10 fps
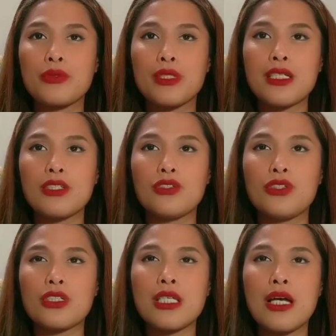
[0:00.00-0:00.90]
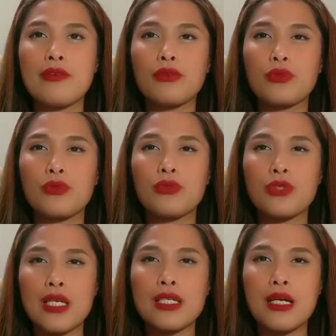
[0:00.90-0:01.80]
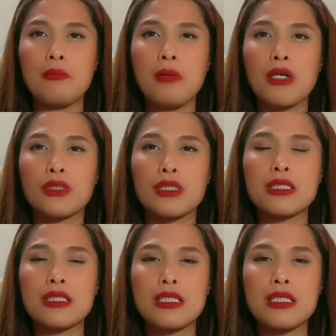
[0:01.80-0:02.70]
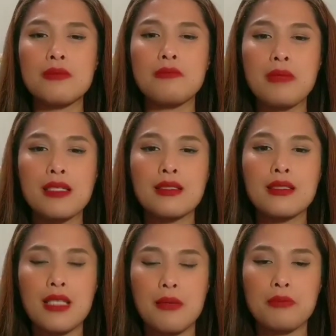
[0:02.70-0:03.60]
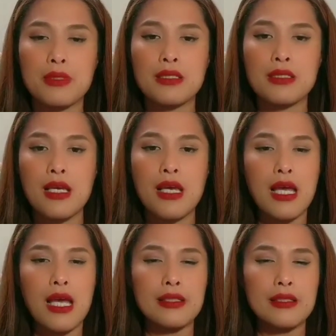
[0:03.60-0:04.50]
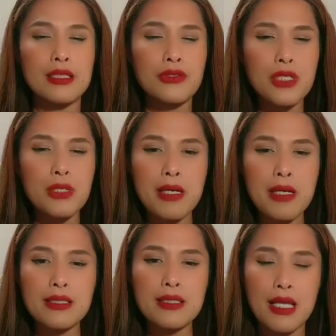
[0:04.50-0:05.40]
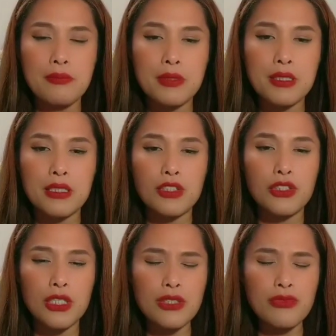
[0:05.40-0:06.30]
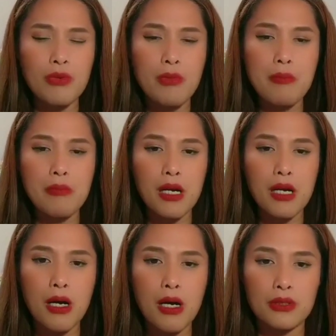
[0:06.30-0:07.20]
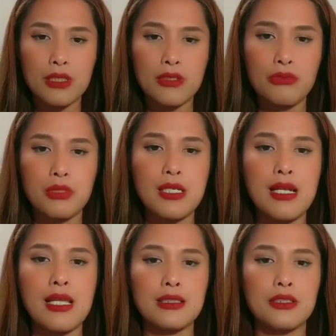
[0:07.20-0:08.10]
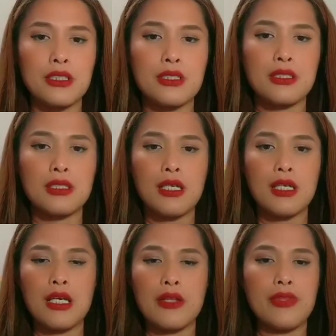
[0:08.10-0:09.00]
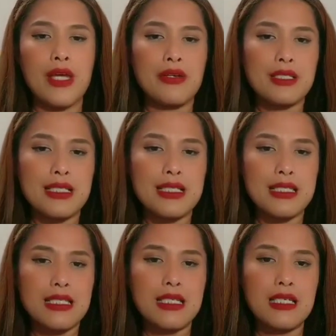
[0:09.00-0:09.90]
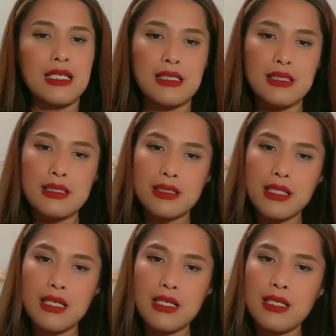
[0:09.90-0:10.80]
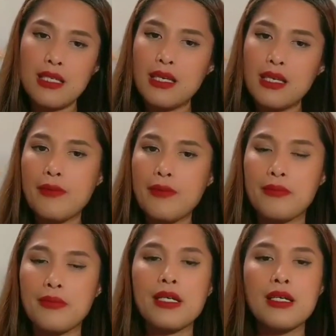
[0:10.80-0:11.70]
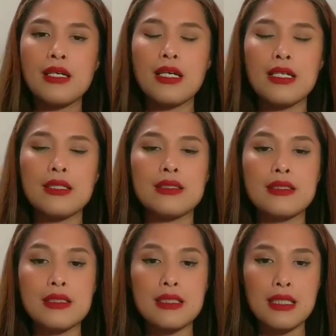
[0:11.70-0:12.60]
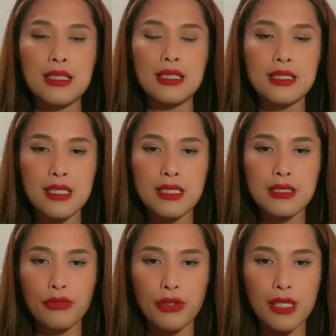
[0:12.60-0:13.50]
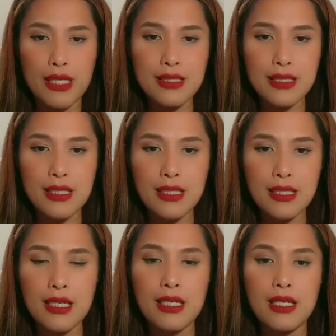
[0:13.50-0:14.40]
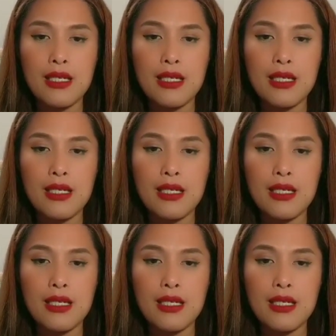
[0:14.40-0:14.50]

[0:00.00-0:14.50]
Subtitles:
routine, you just have to think about these three main steps. And these three main steps, just remember about these three letters. There is a C, T, M. And C stands for cleansing,